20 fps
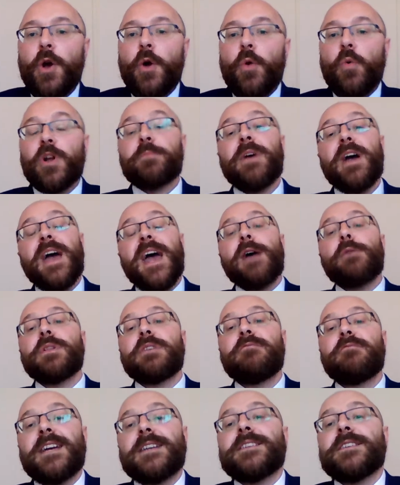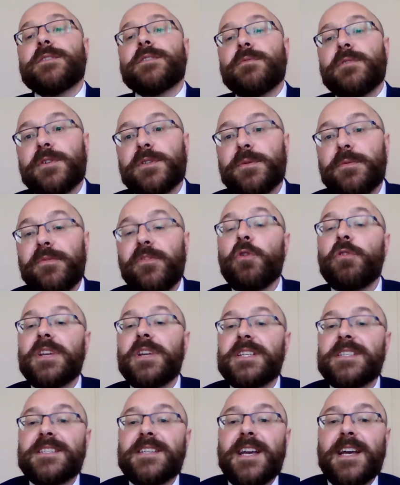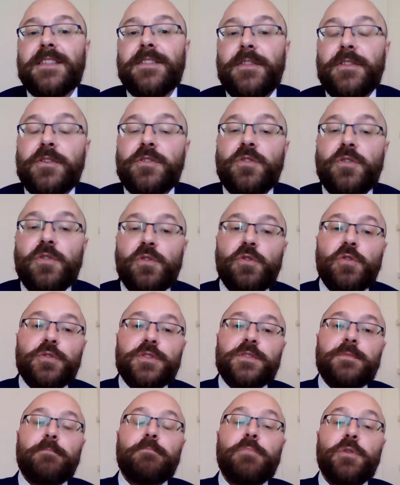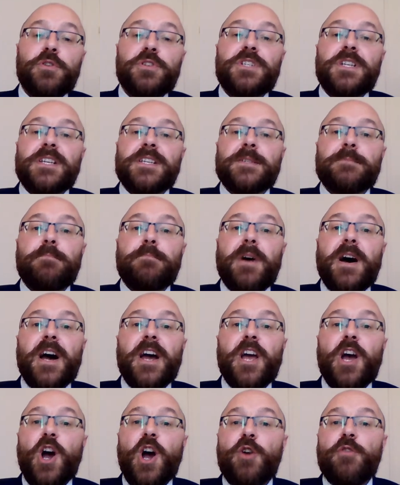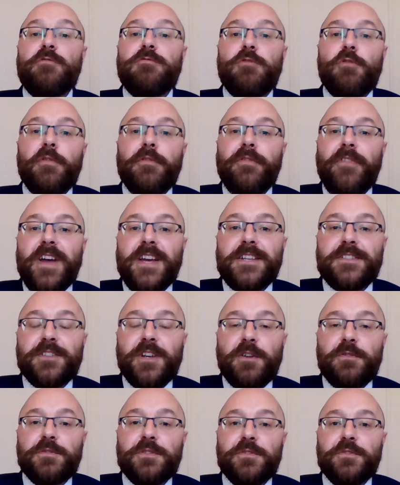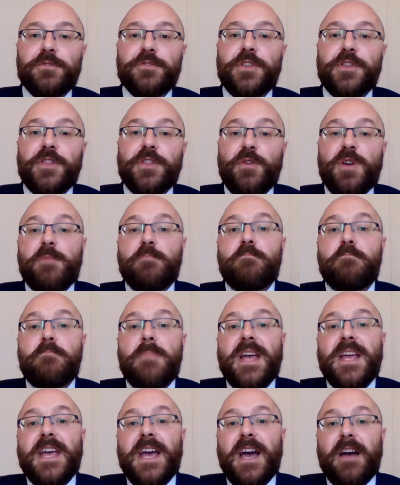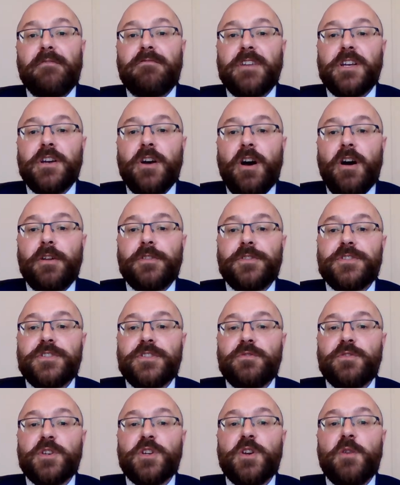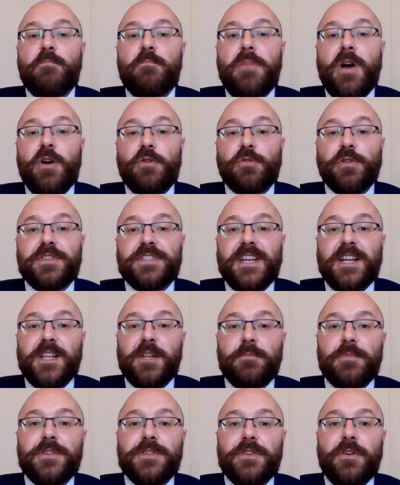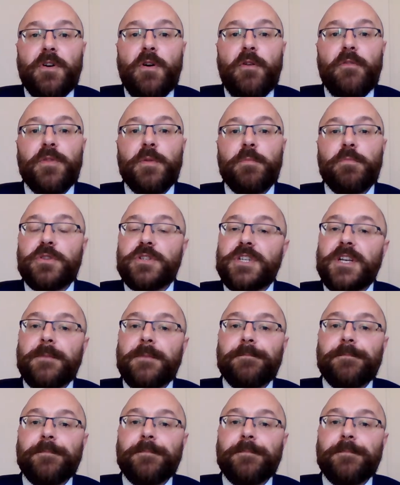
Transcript: What about hourly rates as well? Because we've already said that the court budgets by overall phase totals, though it may have regard to the component elements of the budget.